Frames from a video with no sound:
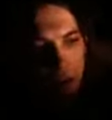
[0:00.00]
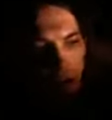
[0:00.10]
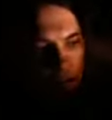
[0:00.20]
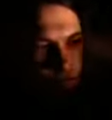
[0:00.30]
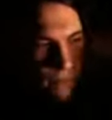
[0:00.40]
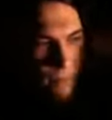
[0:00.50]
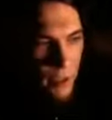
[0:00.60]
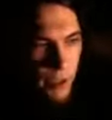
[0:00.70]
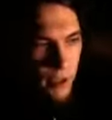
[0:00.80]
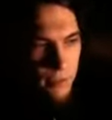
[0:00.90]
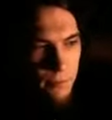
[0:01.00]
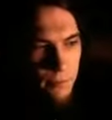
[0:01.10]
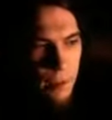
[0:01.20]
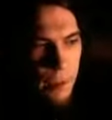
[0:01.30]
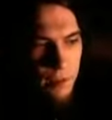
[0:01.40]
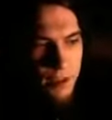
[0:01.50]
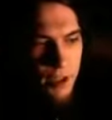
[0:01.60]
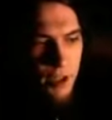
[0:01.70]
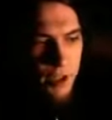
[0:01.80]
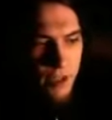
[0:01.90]
You know, but
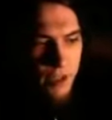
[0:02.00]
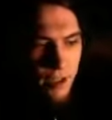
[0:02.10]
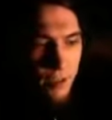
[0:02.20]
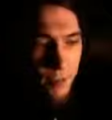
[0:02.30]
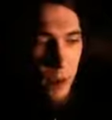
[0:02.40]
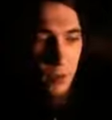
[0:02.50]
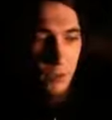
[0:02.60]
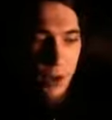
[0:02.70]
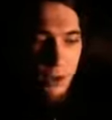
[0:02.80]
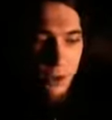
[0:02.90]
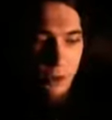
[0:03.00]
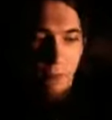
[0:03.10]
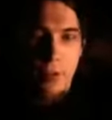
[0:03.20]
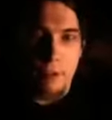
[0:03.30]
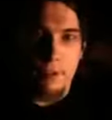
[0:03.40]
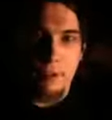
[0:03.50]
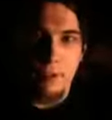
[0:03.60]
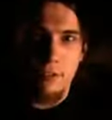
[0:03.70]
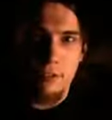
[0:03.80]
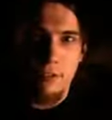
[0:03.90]
seriously, these motherfuckers aren't
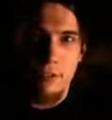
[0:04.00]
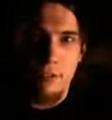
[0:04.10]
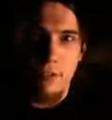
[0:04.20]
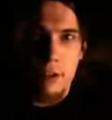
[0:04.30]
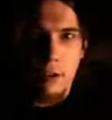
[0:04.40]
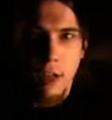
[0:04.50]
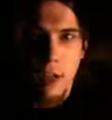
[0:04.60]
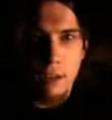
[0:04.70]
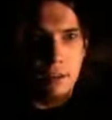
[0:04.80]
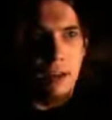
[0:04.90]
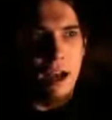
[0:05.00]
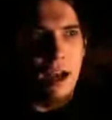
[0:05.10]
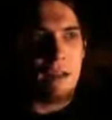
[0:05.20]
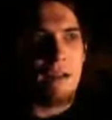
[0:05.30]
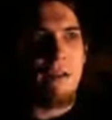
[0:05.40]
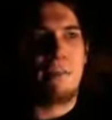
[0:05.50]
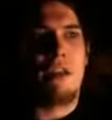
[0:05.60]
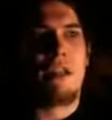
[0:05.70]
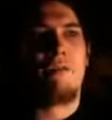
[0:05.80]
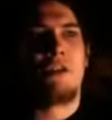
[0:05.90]
Muslims. Okay? They're not. They don't
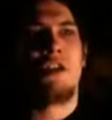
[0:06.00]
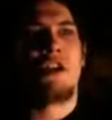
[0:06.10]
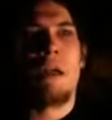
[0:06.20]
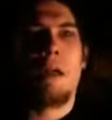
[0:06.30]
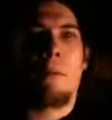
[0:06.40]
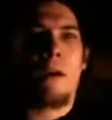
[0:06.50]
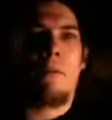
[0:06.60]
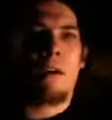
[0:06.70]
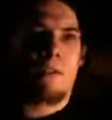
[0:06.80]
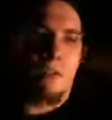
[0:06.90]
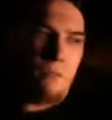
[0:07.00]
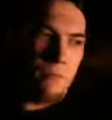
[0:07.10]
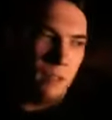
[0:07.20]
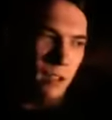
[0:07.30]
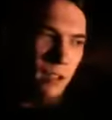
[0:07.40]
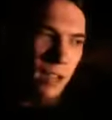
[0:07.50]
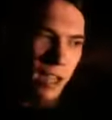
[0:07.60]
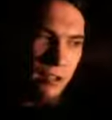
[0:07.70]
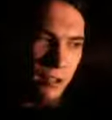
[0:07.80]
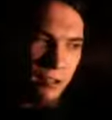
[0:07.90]
even give a shit about Muslims. Like
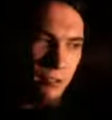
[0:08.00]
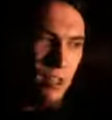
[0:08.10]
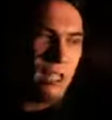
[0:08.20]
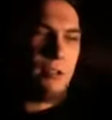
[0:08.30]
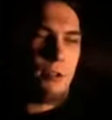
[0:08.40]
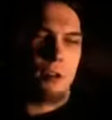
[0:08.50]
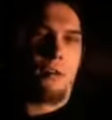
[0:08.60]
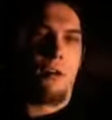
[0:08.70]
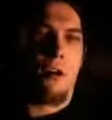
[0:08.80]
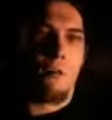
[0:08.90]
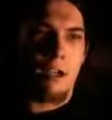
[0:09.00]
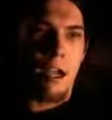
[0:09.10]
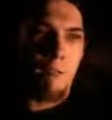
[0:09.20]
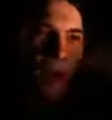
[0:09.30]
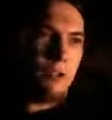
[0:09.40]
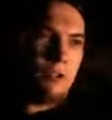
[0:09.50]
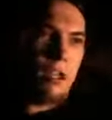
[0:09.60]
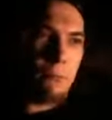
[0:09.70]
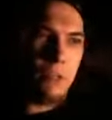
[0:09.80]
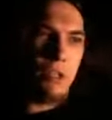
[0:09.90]
I said, don't take this the wrong way. I'm not
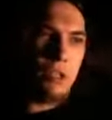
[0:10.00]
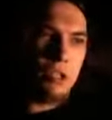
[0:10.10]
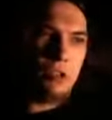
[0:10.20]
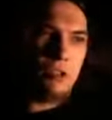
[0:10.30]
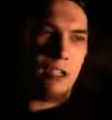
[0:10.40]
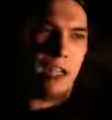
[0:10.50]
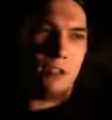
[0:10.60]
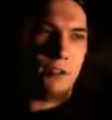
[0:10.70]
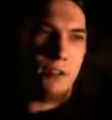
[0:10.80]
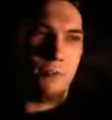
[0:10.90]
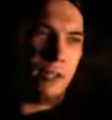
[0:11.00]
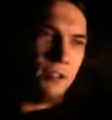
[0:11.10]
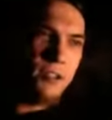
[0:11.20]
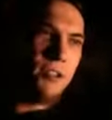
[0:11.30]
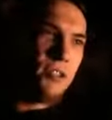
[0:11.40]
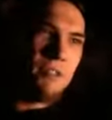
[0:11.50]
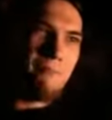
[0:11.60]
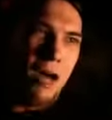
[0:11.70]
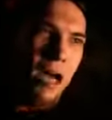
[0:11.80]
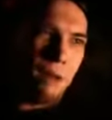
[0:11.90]
trying to be an insulting asshole because this isn't
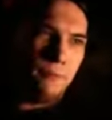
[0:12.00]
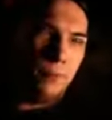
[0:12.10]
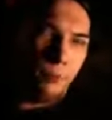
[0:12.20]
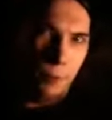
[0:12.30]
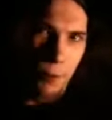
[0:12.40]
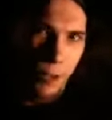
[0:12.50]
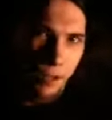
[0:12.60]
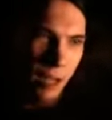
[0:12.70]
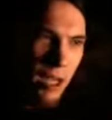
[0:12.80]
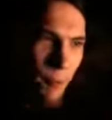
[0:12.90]
my viewpoint.